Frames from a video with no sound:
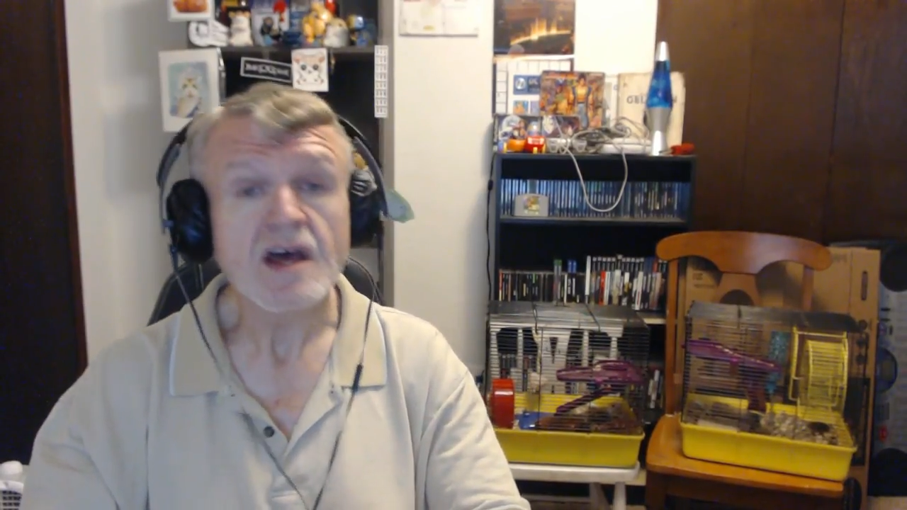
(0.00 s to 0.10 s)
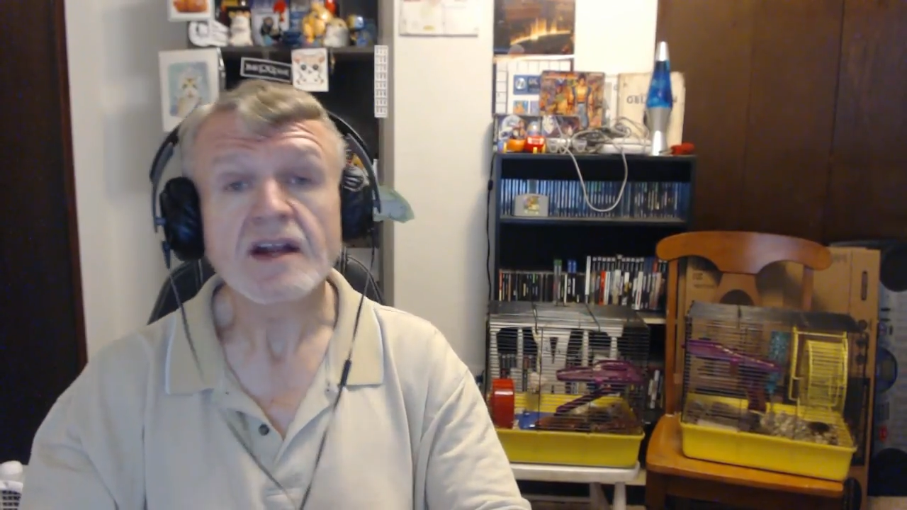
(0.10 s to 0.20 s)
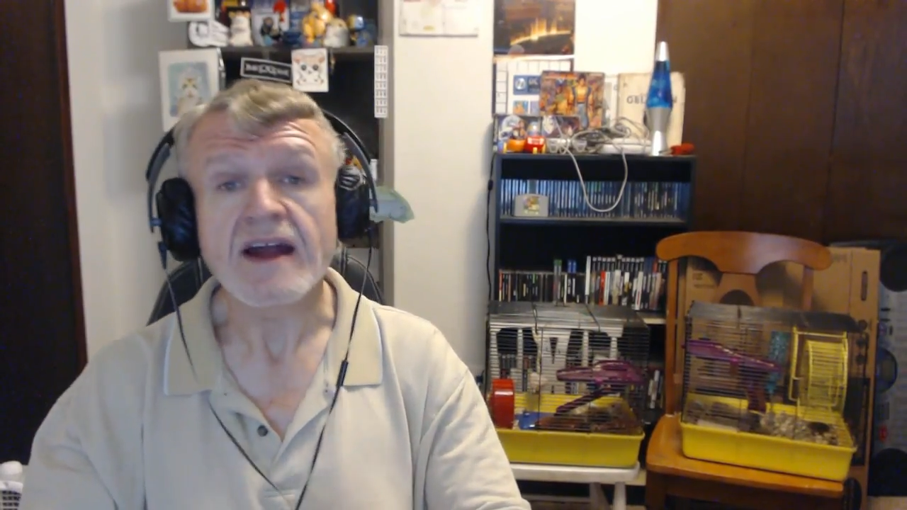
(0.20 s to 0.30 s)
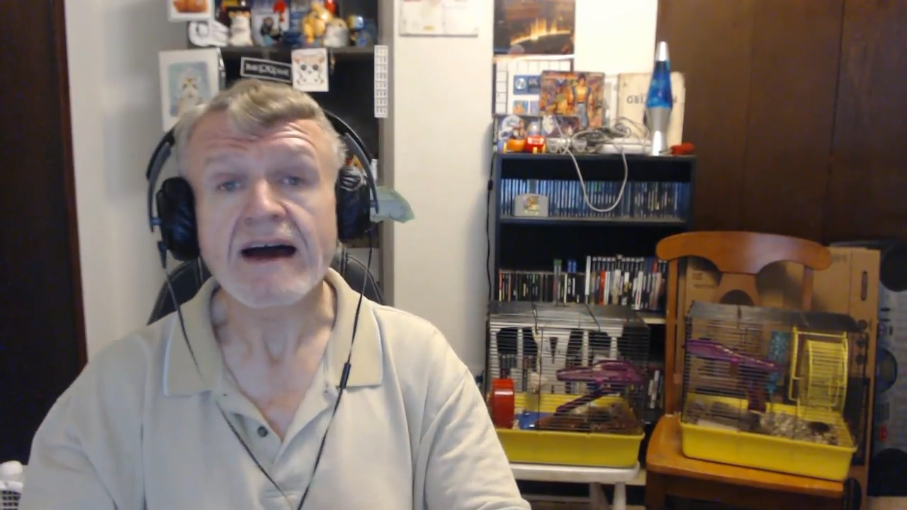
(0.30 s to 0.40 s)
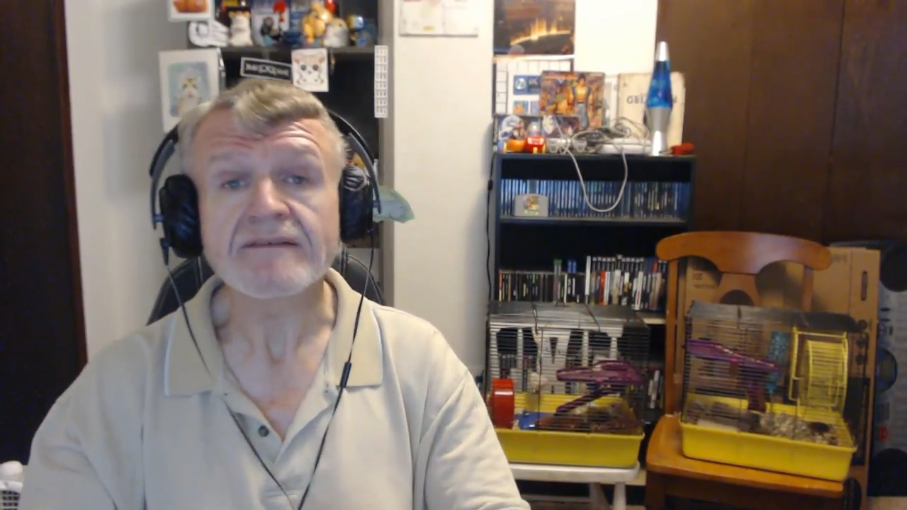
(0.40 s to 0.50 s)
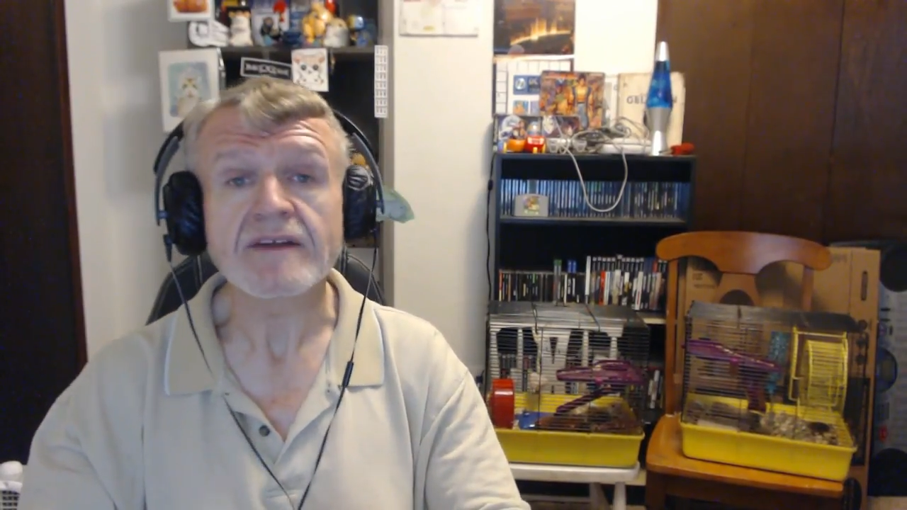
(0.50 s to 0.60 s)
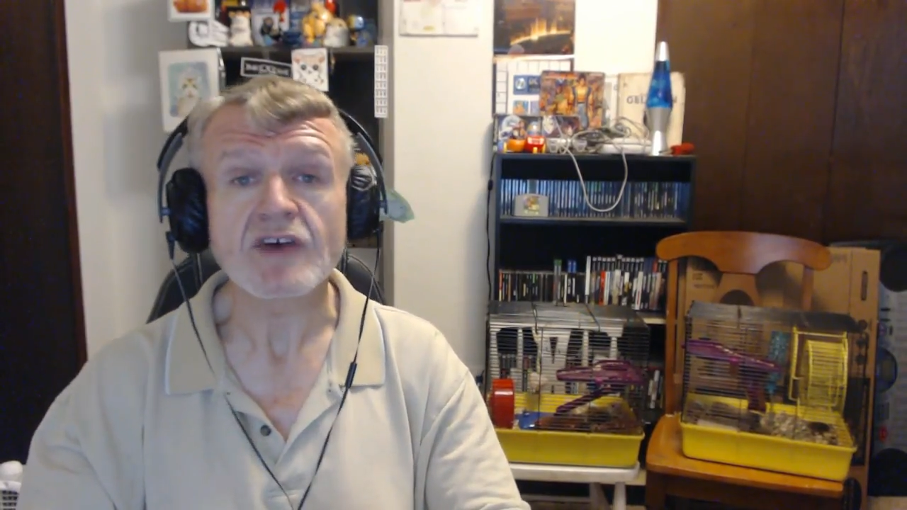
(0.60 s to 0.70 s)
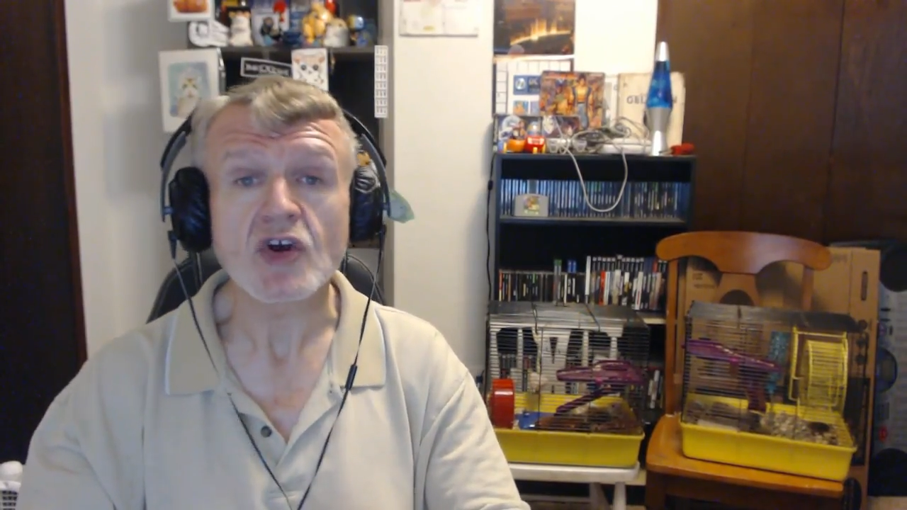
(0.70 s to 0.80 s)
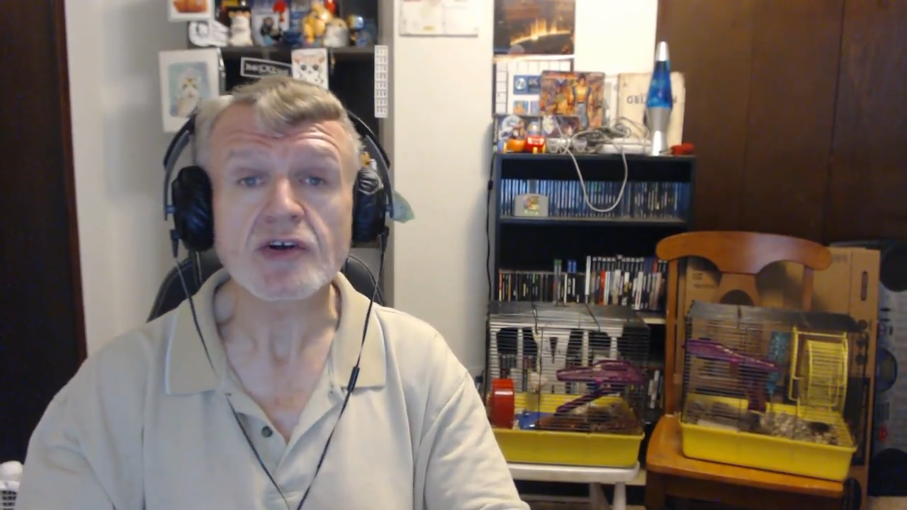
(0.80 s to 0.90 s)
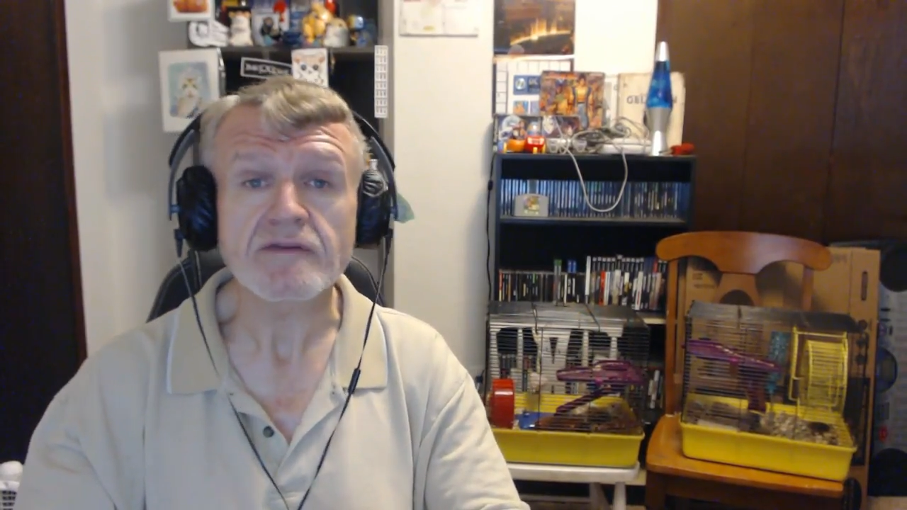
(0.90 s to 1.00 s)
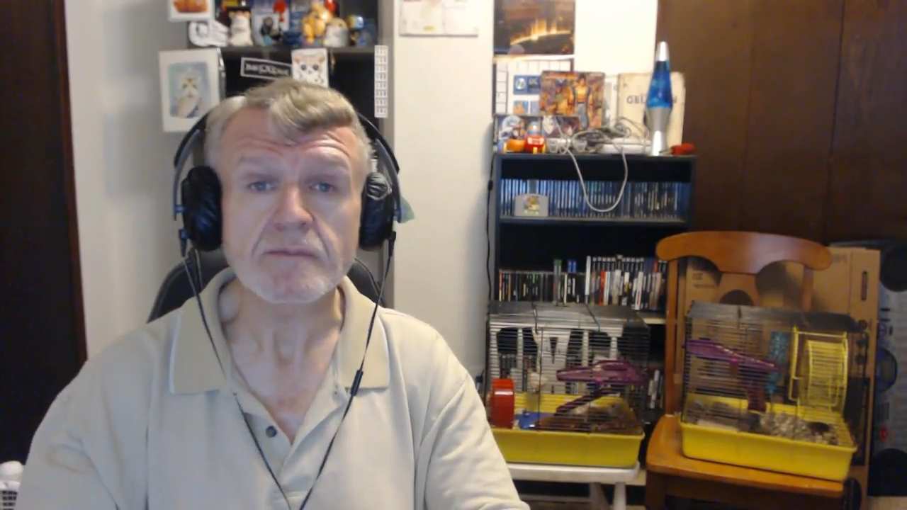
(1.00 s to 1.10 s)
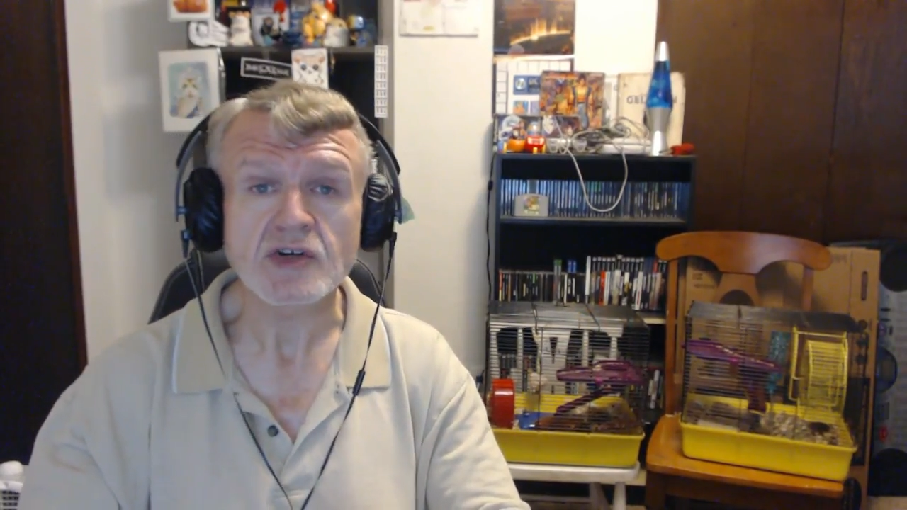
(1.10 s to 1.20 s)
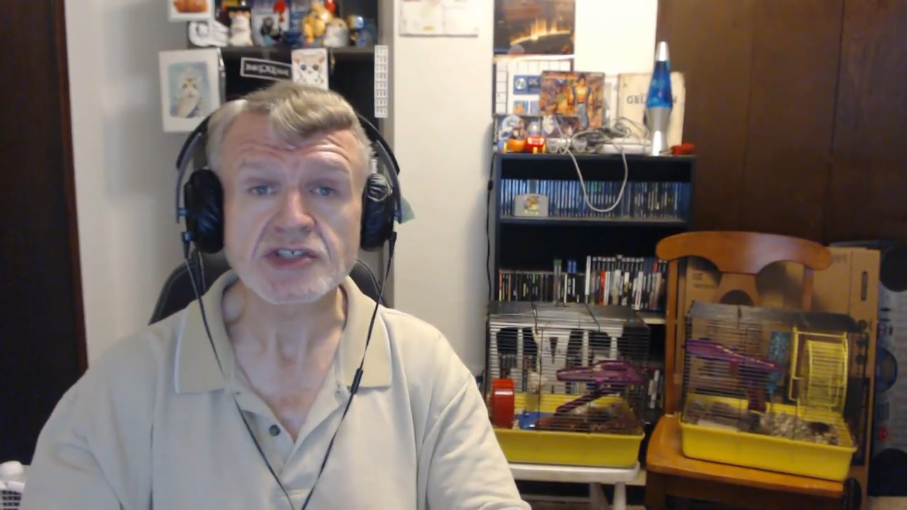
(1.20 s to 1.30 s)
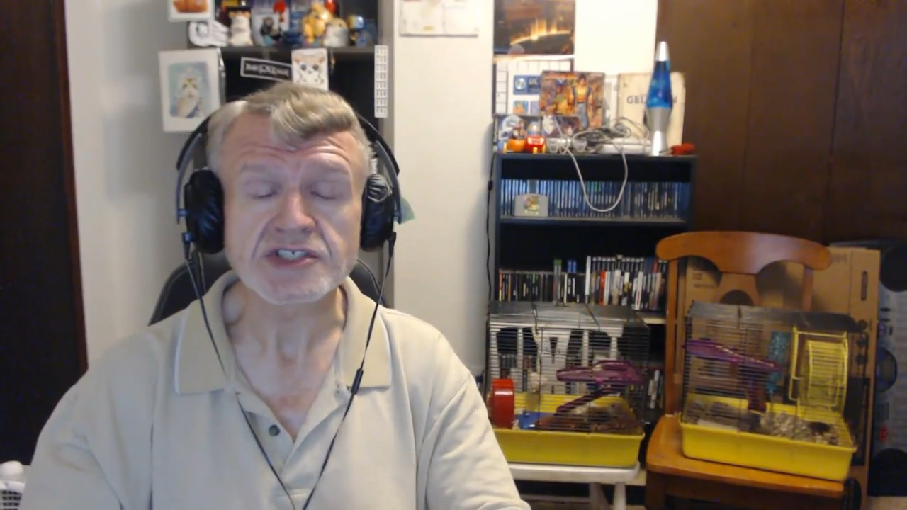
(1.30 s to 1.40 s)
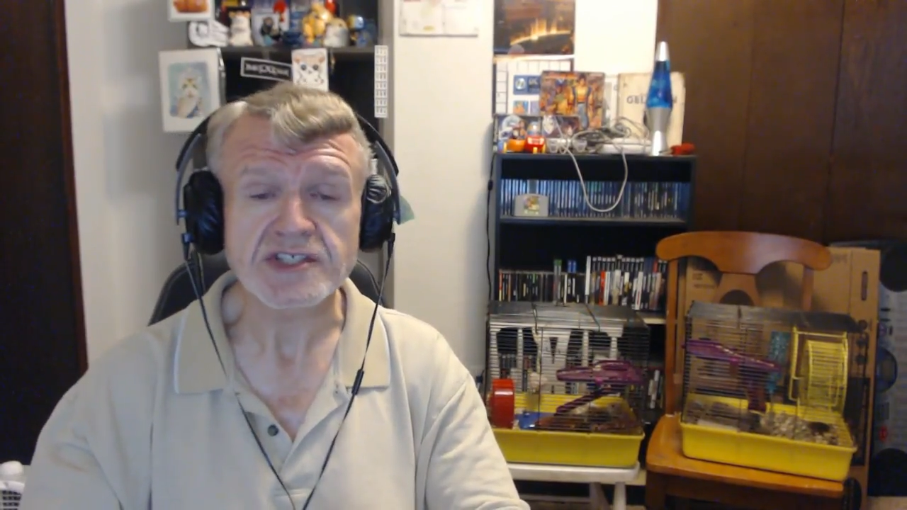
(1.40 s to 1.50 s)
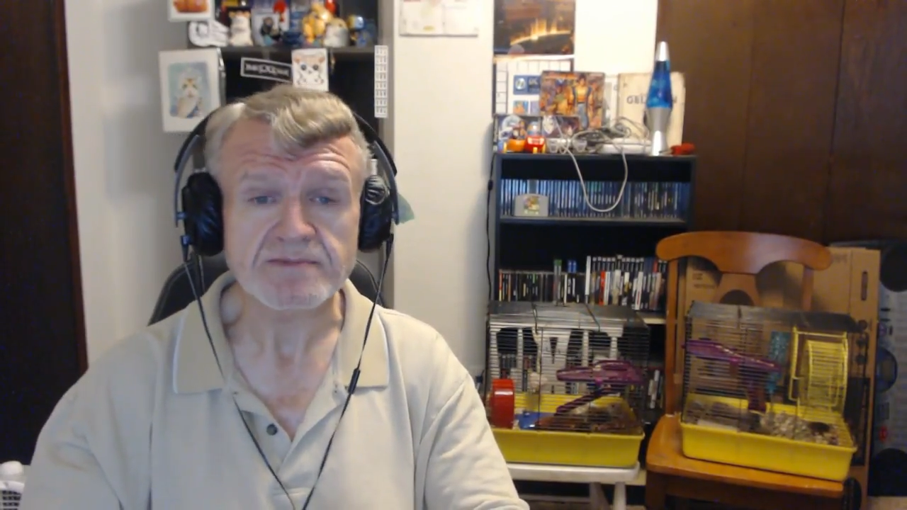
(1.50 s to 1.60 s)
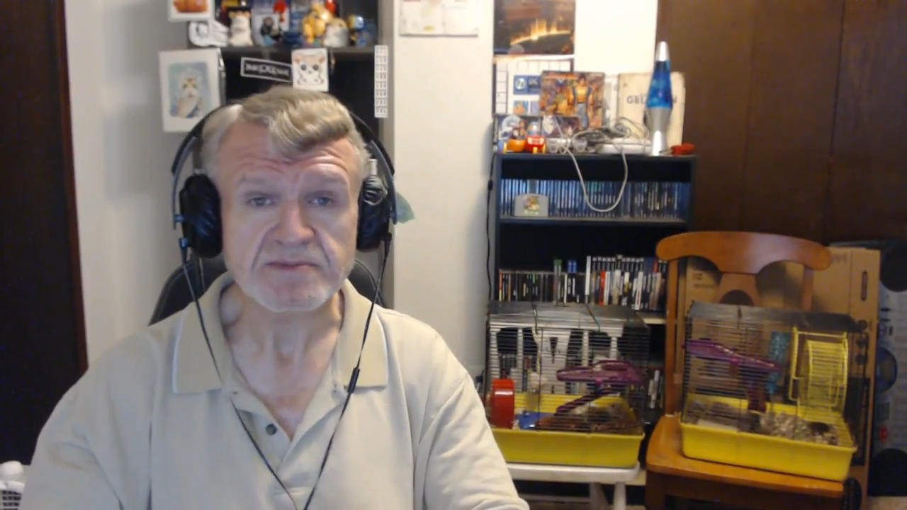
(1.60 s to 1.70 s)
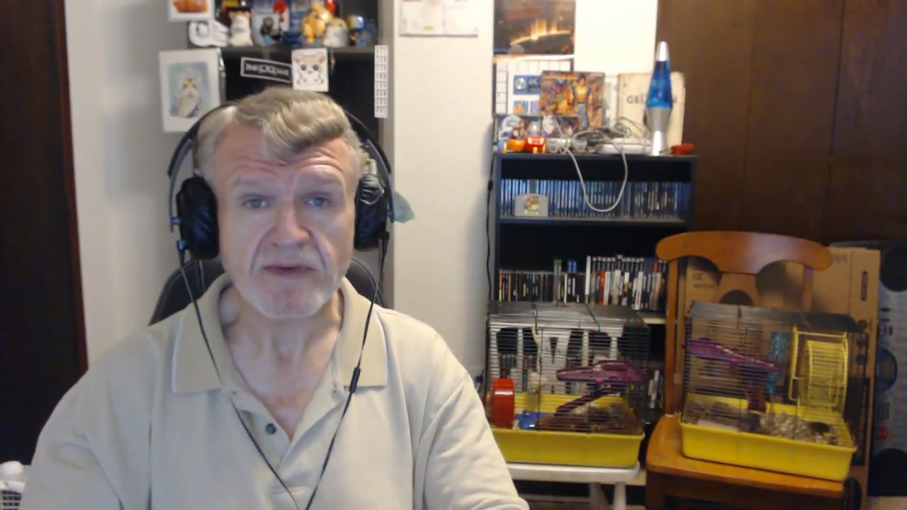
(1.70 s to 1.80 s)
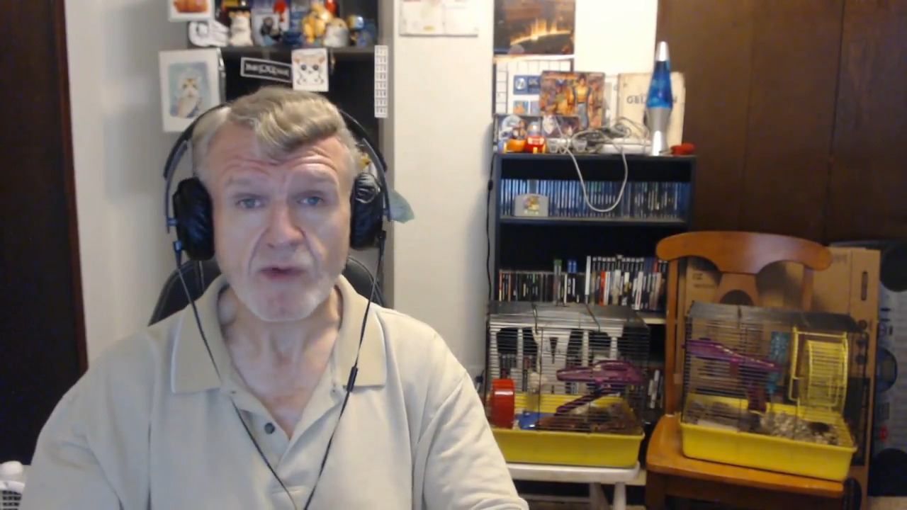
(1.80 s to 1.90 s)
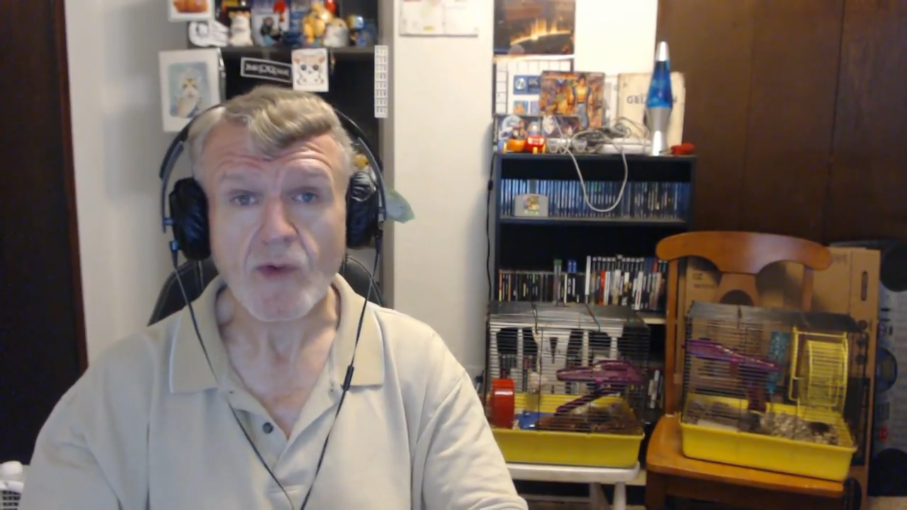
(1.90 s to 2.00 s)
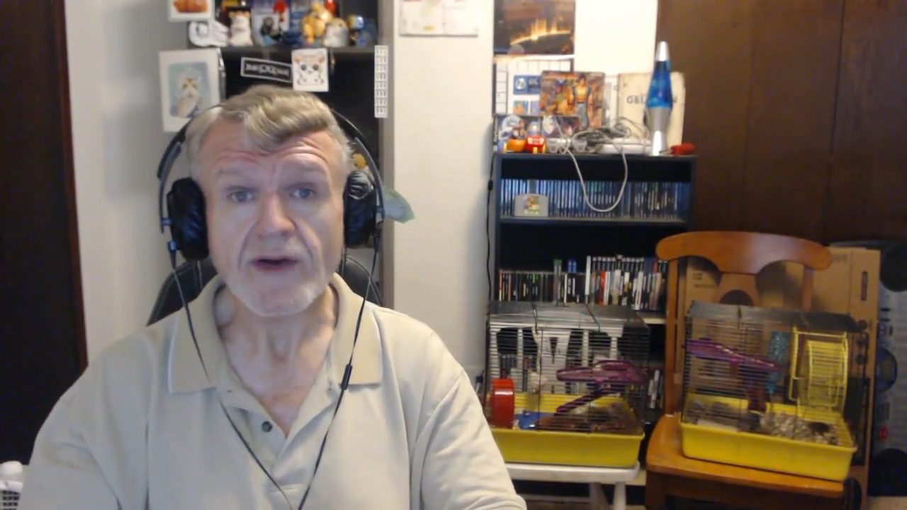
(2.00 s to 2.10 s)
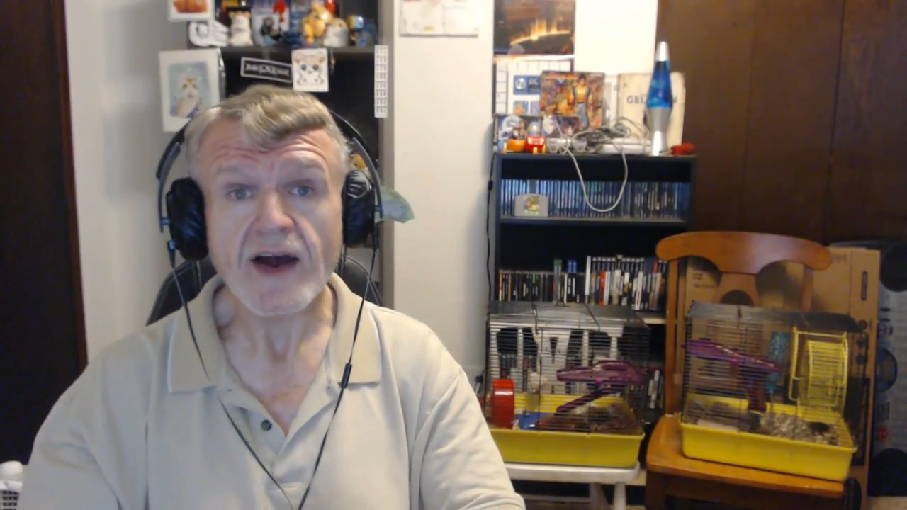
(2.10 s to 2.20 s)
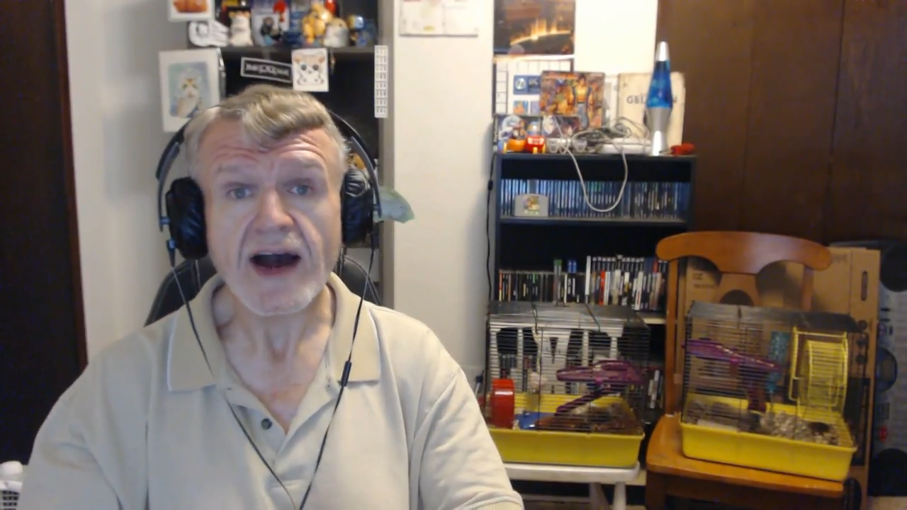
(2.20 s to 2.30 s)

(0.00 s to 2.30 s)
Now, I've never heard of Merchant Ships before.